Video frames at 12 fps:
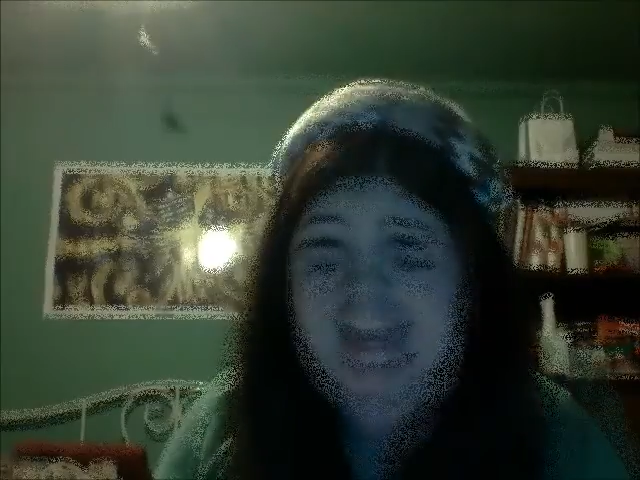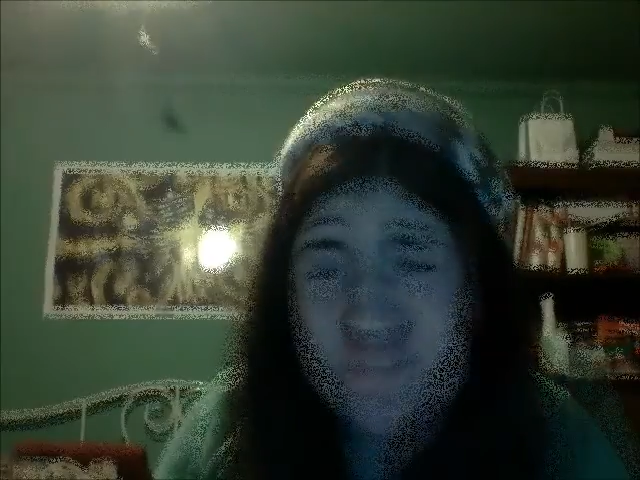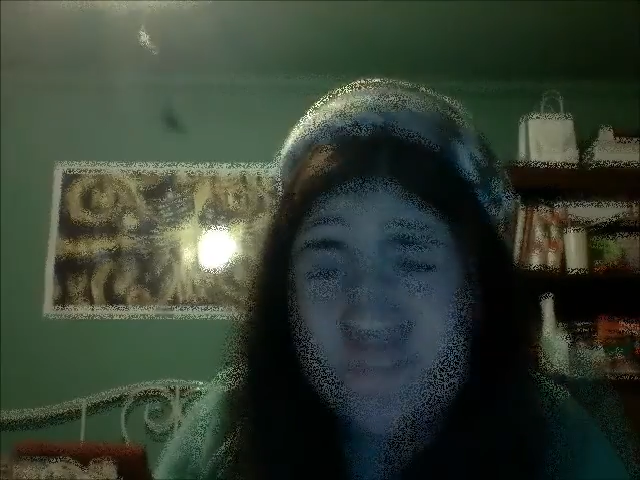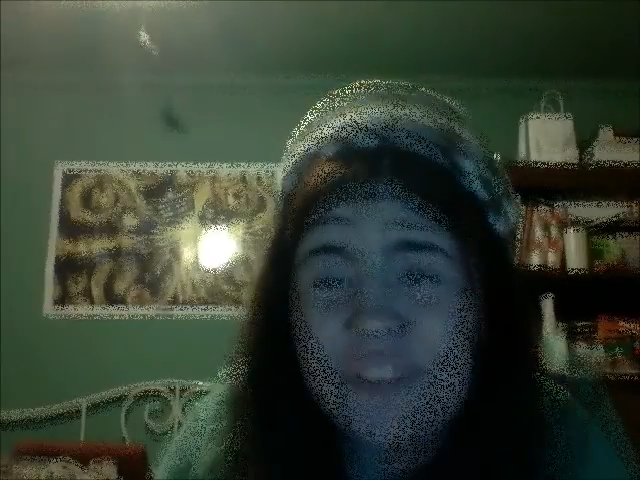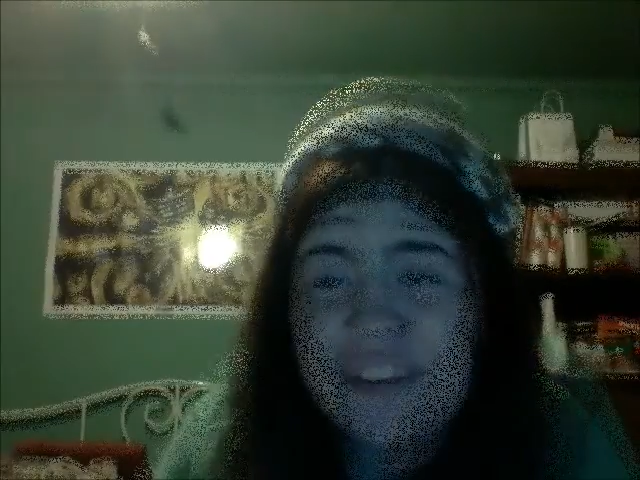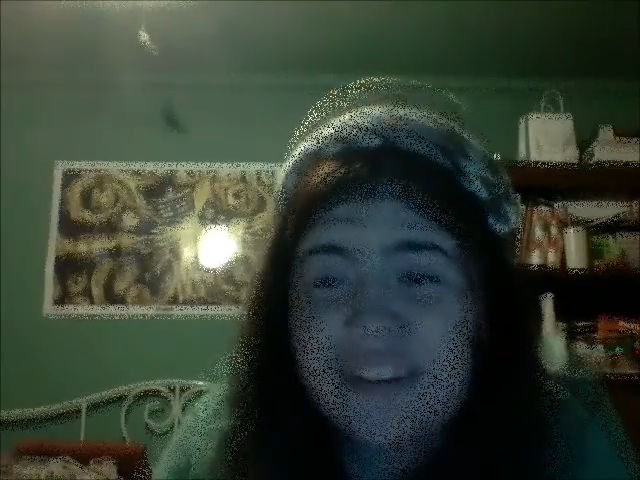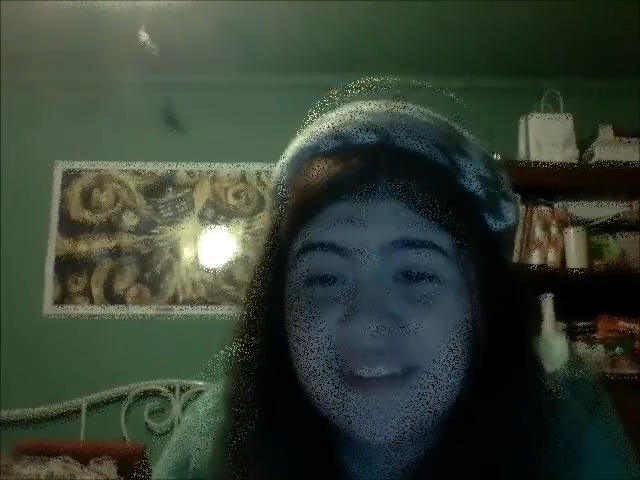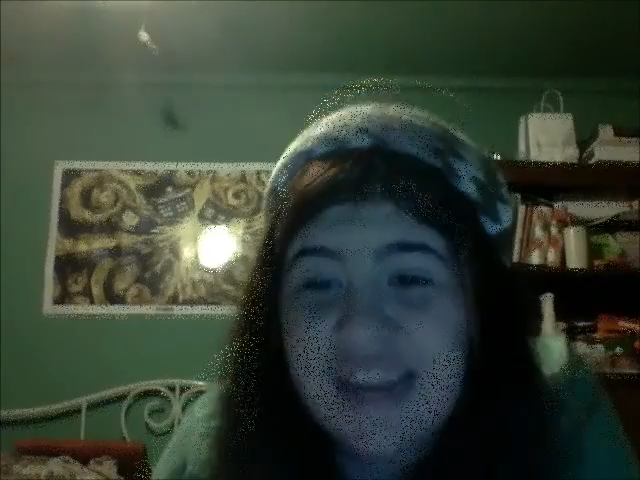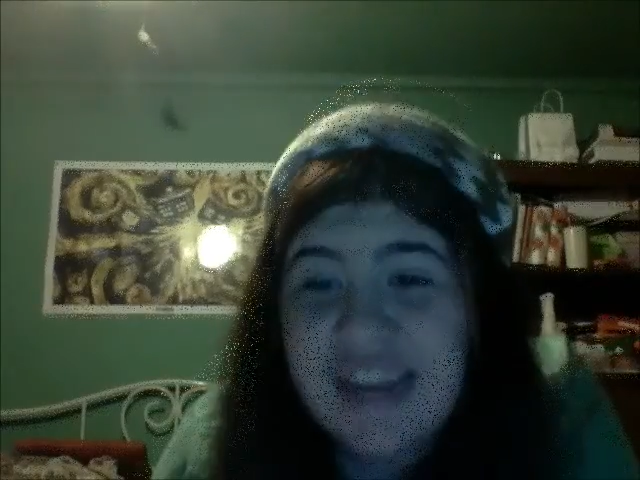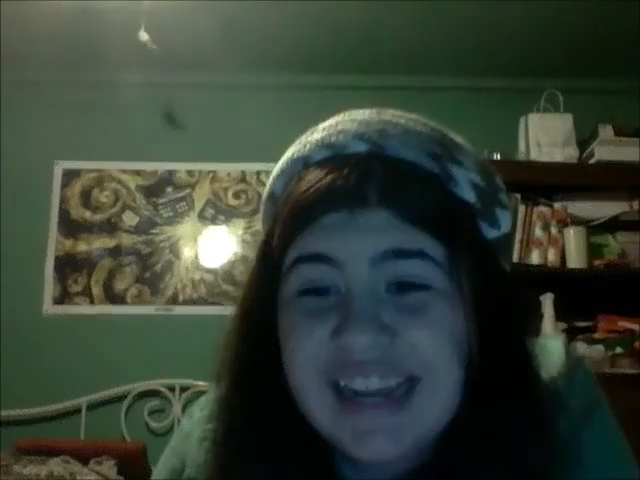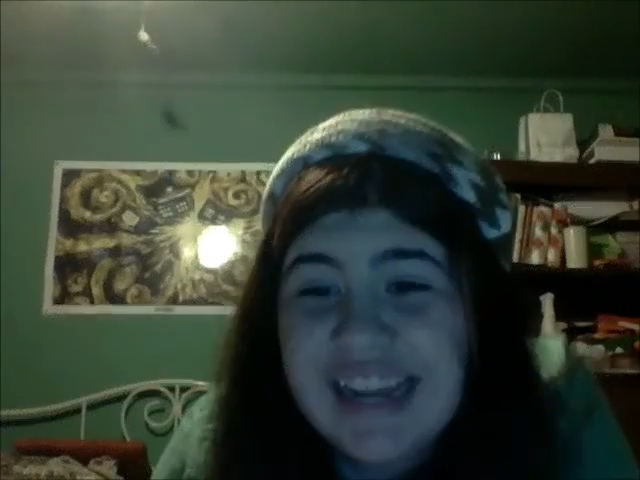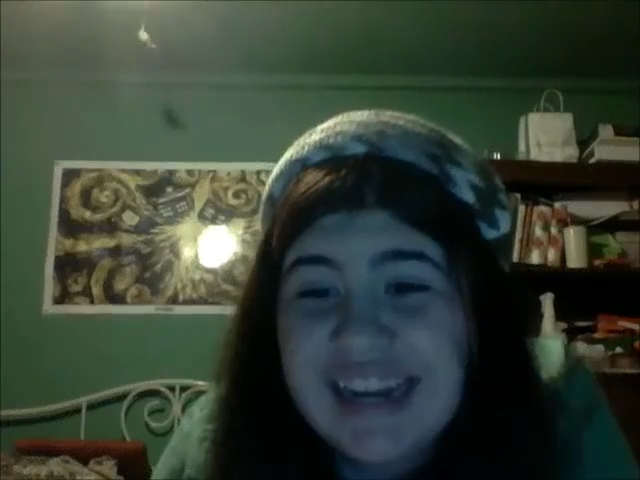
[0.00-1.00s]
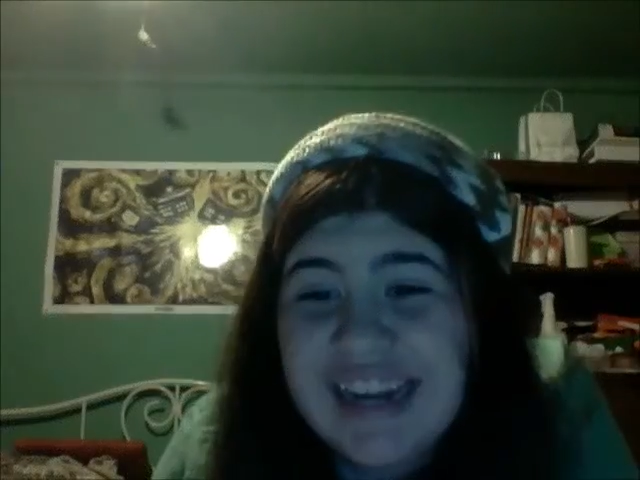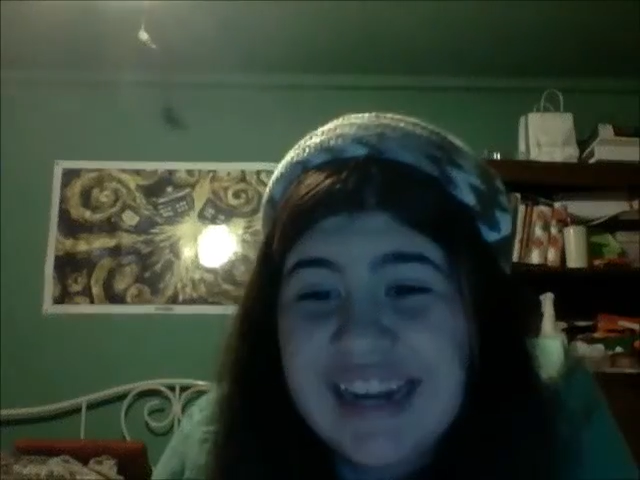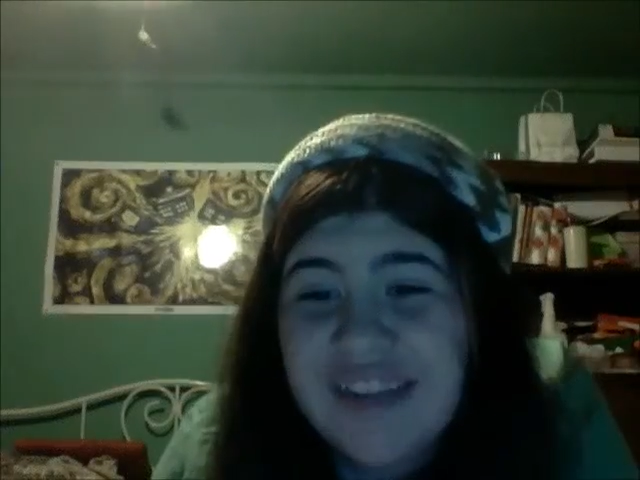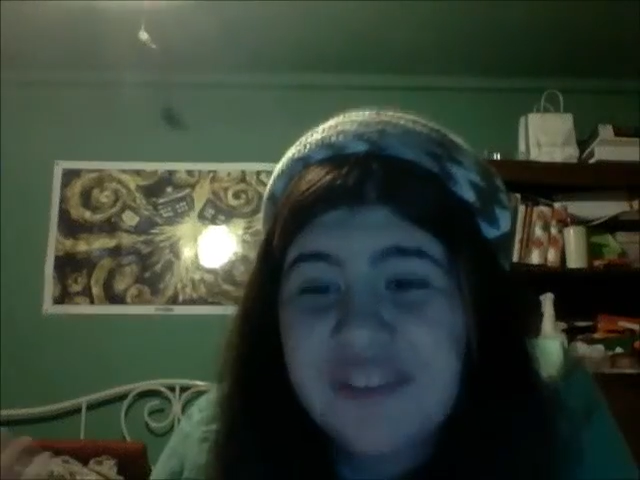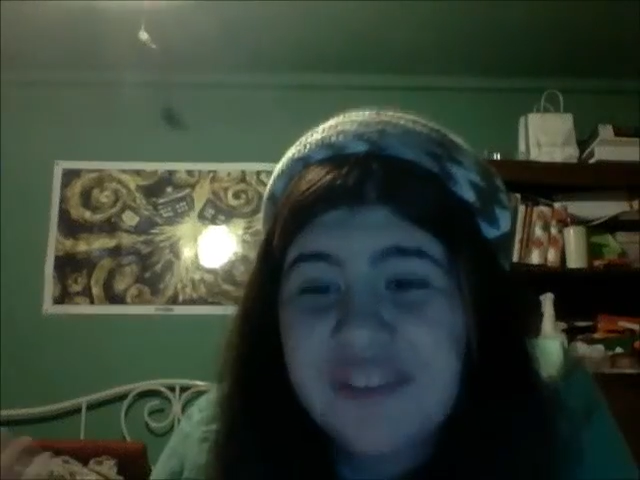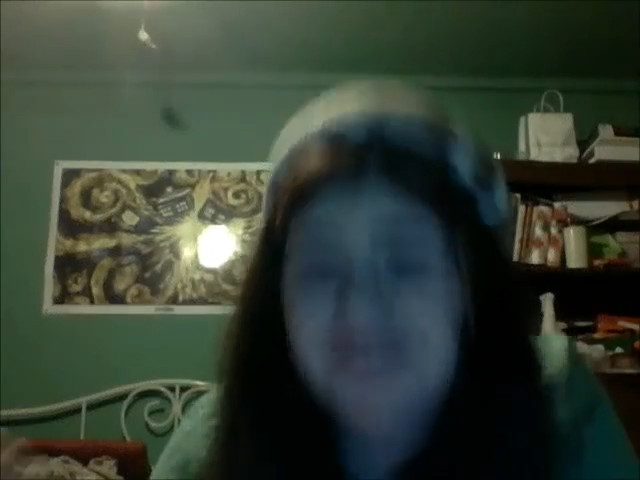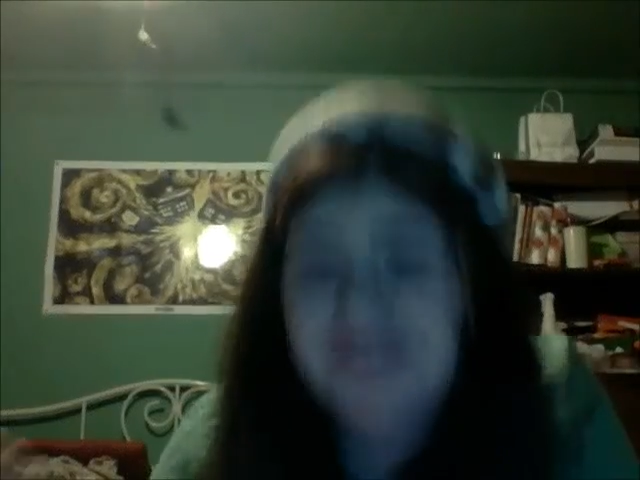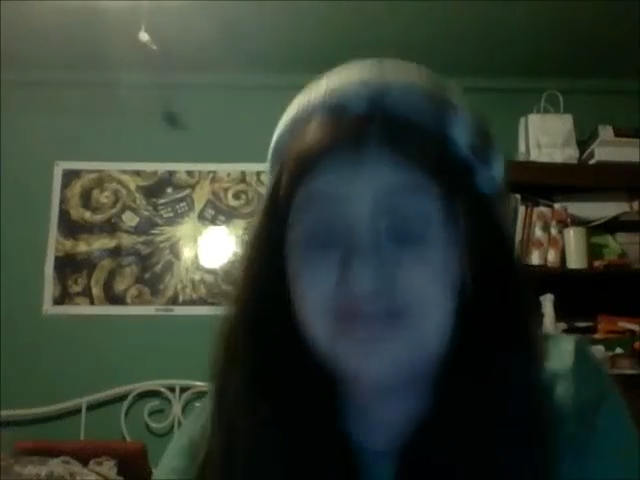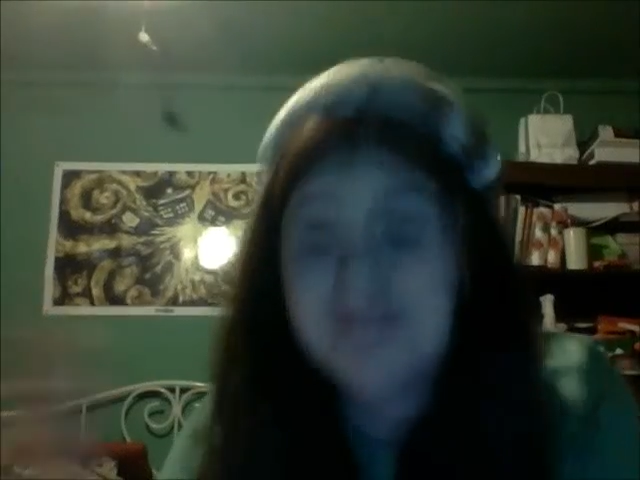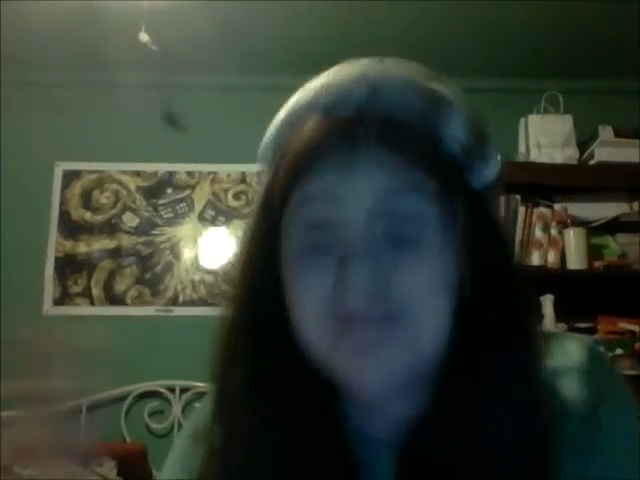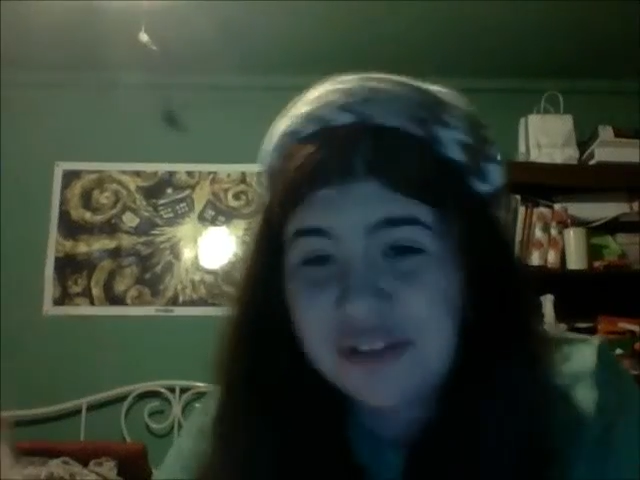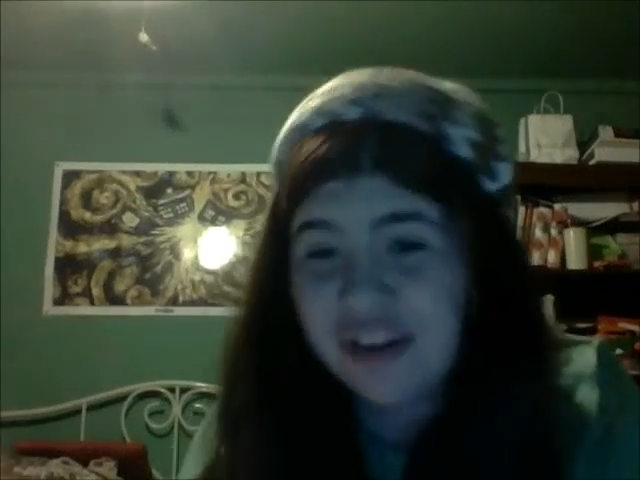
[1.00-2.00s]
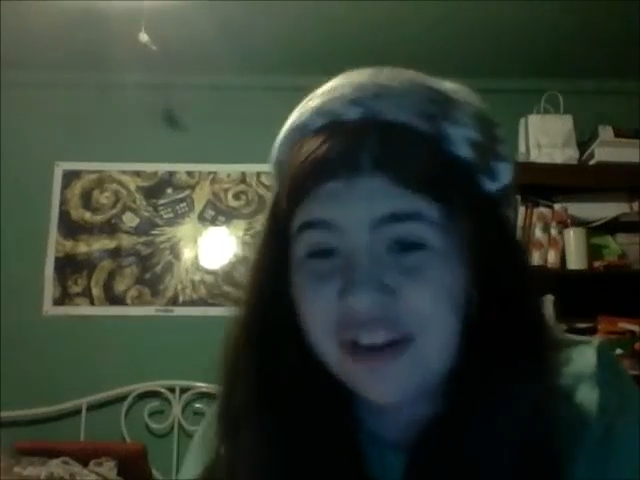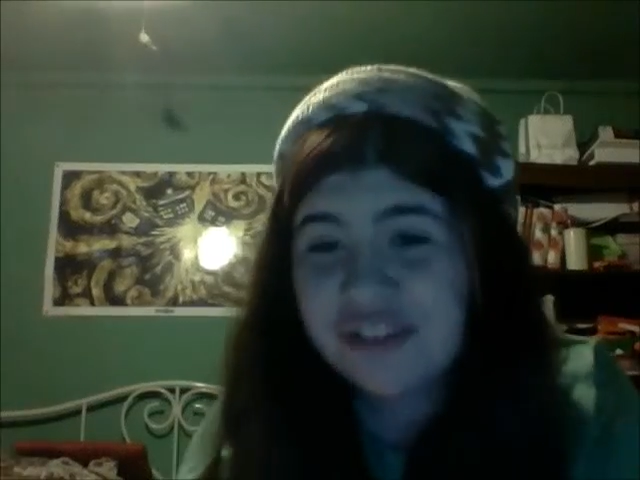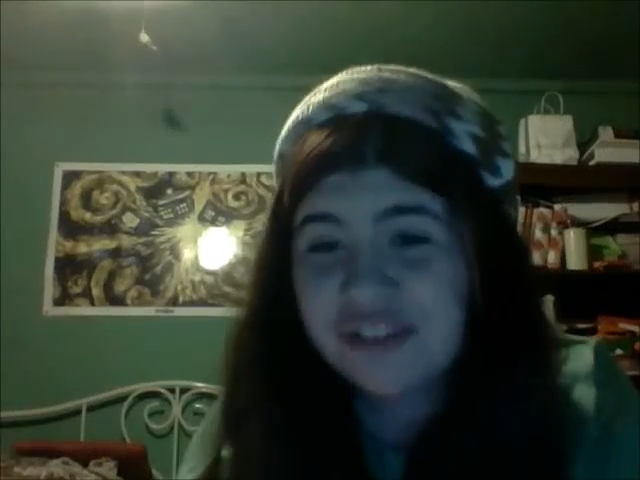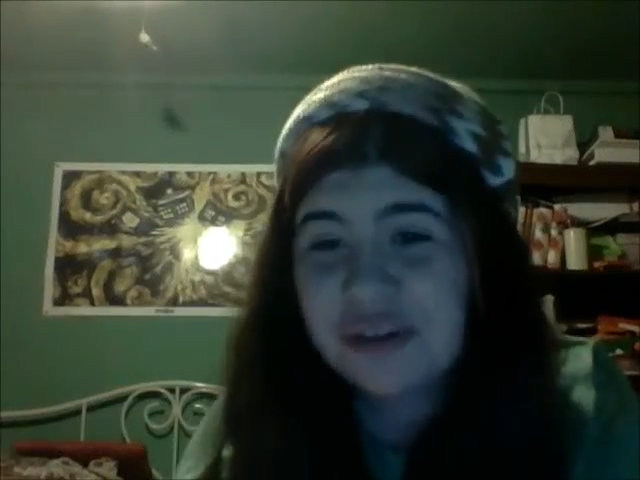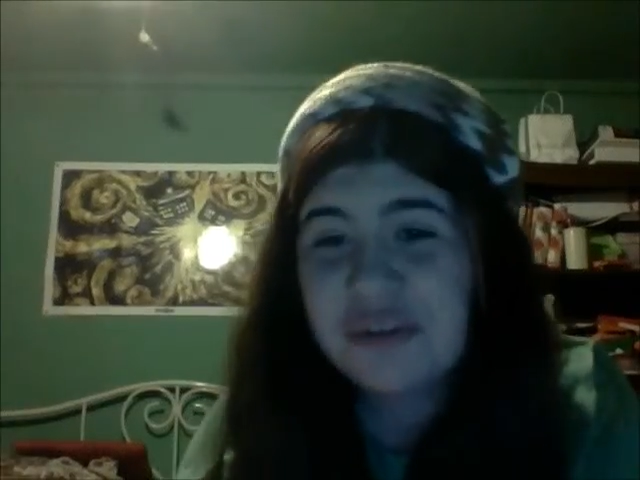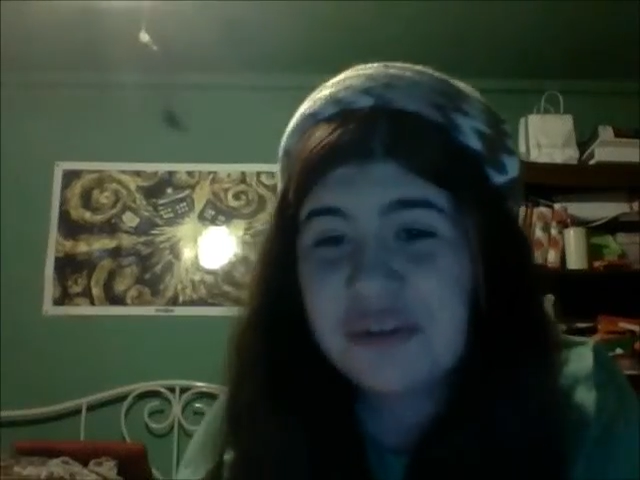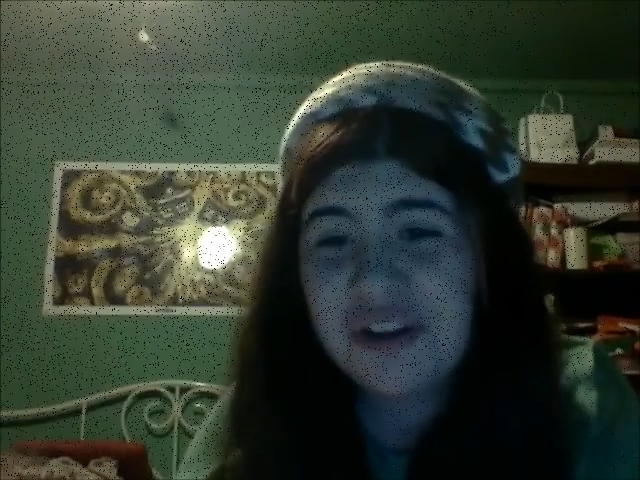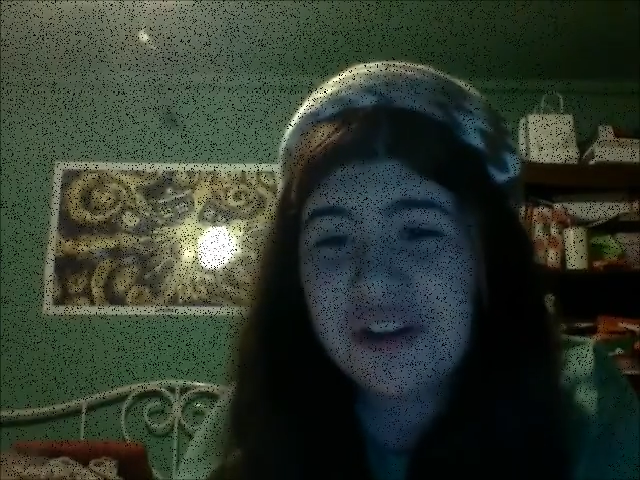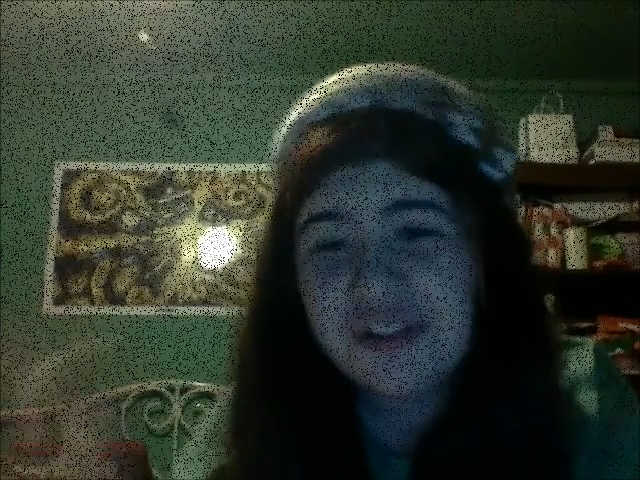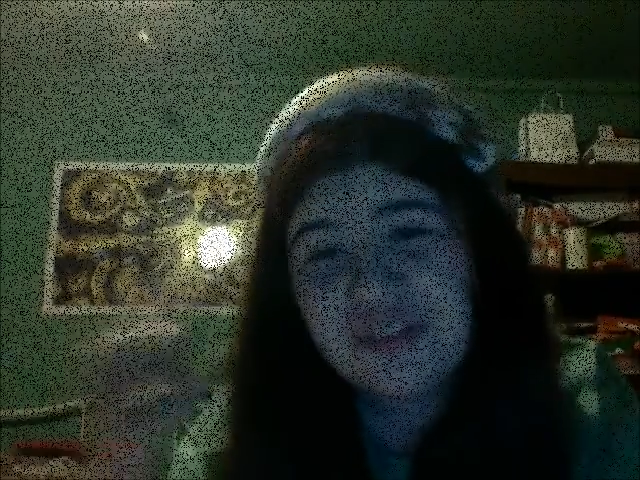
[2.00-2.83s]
I'm sorry, I can't hang out with you. New Doctor Who's on.